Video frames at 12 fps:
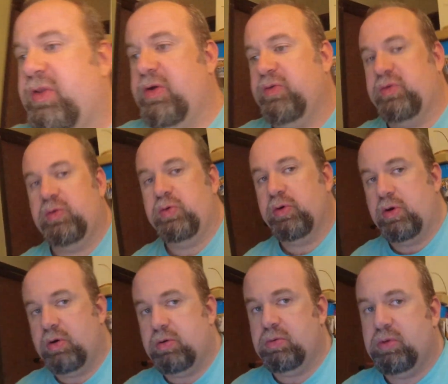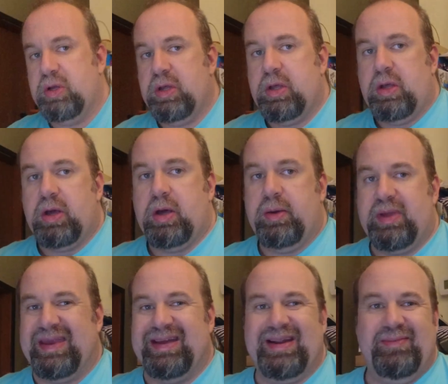those on your own.
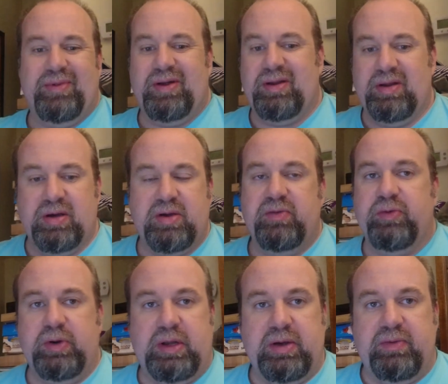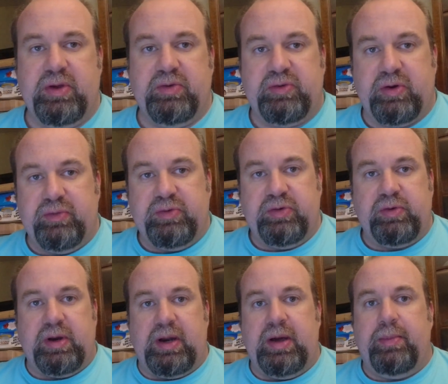Again, I'm not looking for any of those services
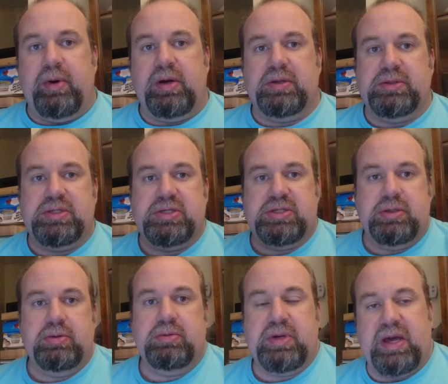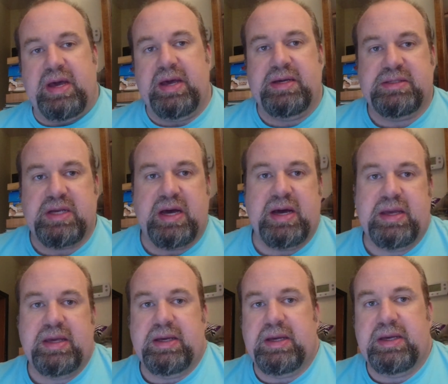right now, because as soon as I
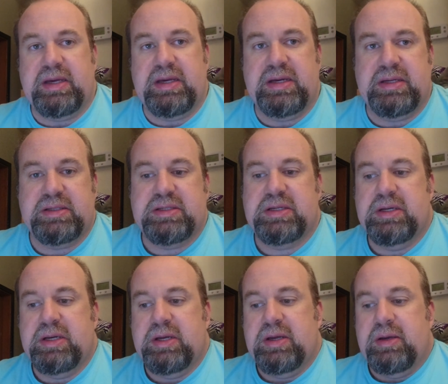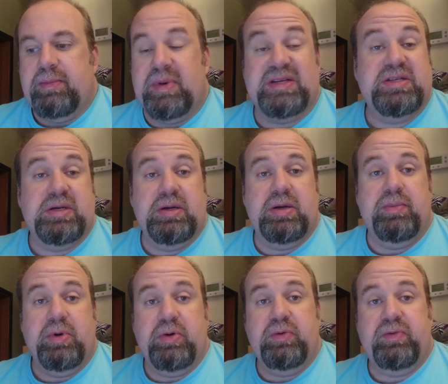can get my
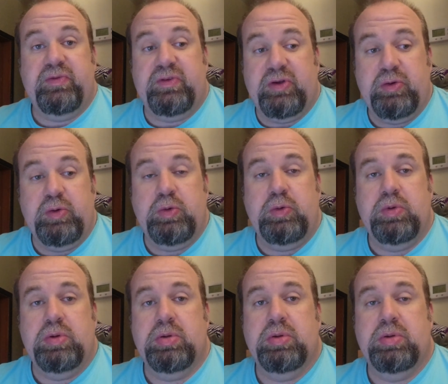son moved to